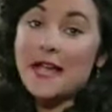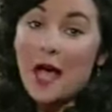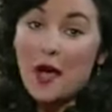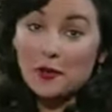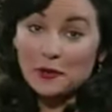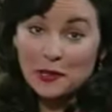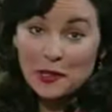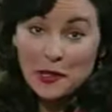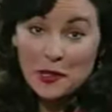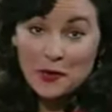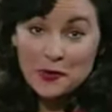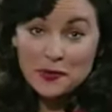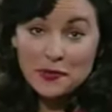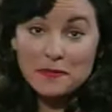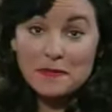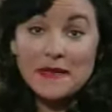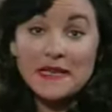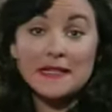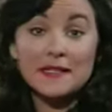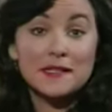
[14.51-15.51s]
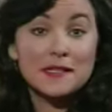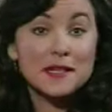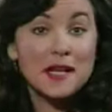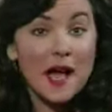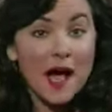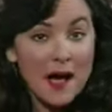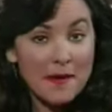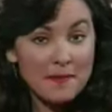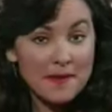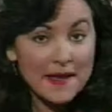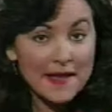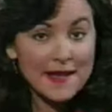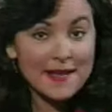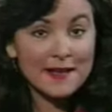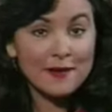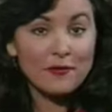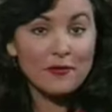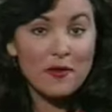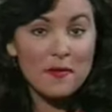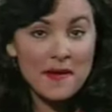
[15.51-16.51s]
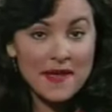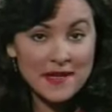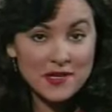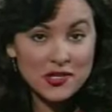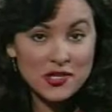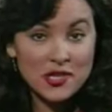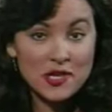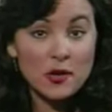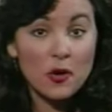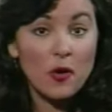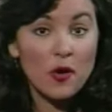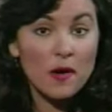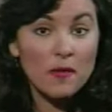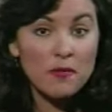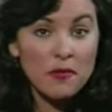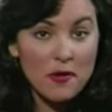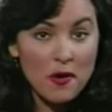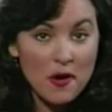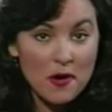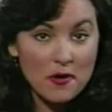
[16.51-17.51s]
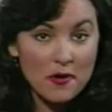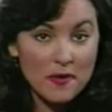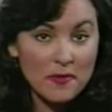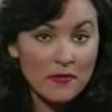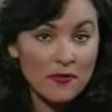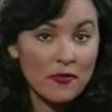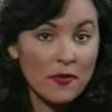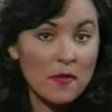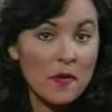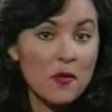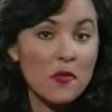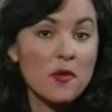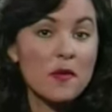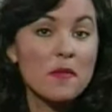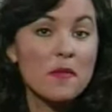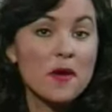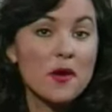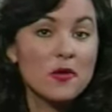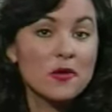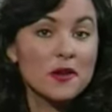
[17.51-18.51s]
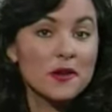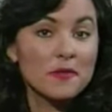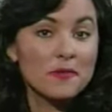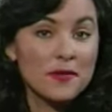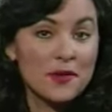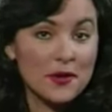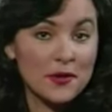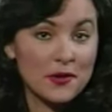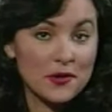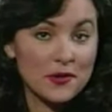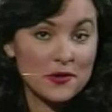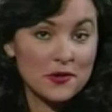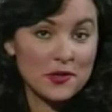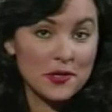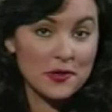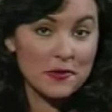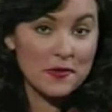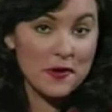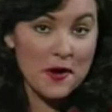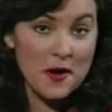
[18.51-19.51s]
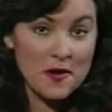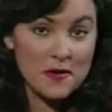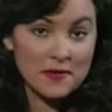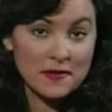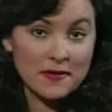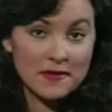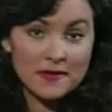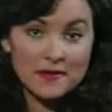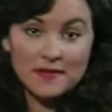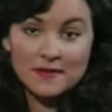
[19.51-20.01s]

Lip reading: Download means copying information or a program from a remote computer to your own.